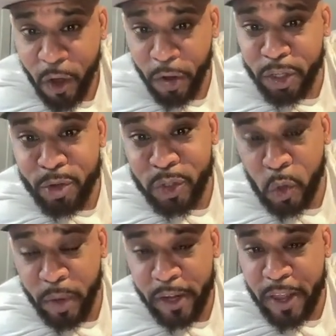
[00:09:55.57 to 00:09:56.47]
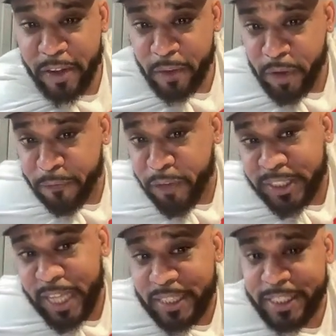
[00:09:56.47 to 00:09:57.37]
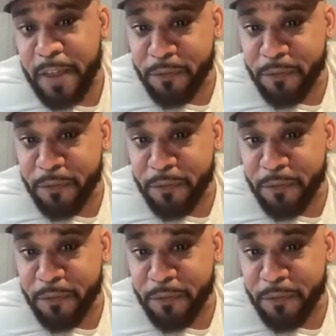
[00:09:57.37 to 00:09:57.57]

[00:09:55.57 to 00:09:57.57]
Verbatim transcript: on YouTube in, in, in freestyle.